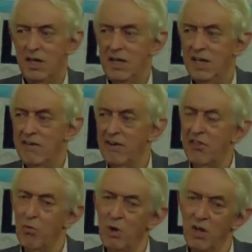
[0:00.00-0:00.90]
In
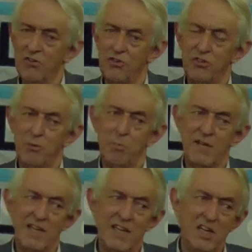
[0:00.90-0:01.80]
other words, there's the
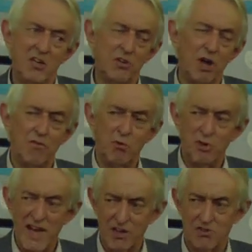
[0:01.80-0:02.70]
beginnings of a
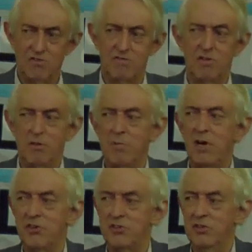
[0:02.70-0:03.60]
reaction from the
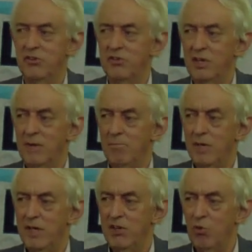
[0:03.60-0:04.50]
margins
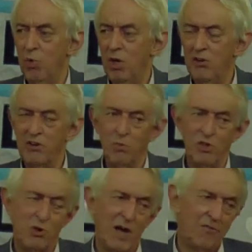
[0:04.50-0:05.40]
in a world in
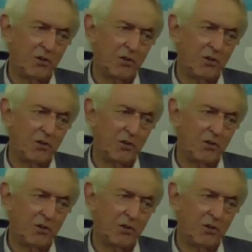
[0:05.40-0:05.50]
which you have the